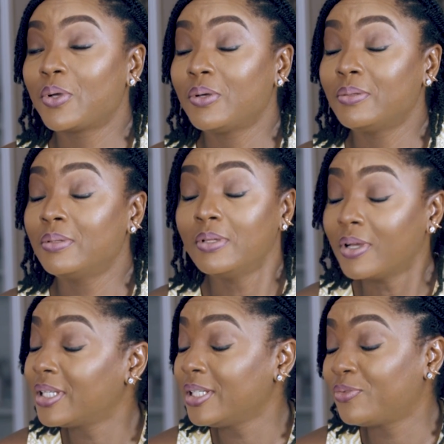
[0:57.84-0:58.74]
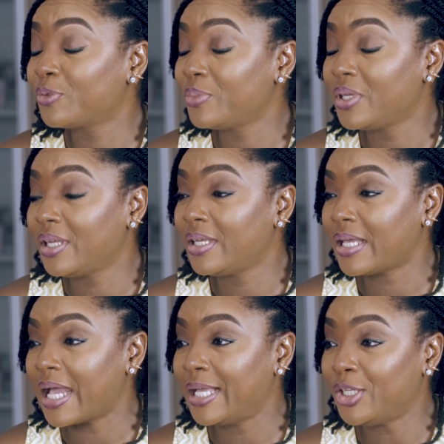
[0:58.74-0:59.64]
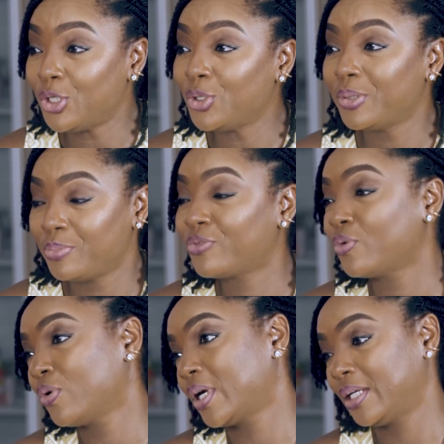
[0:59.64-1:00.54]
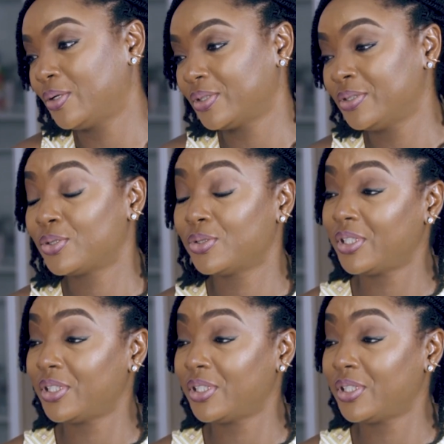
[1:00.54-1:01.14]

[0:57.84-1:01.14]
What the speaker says: Luckily for me, I knew him before I got into the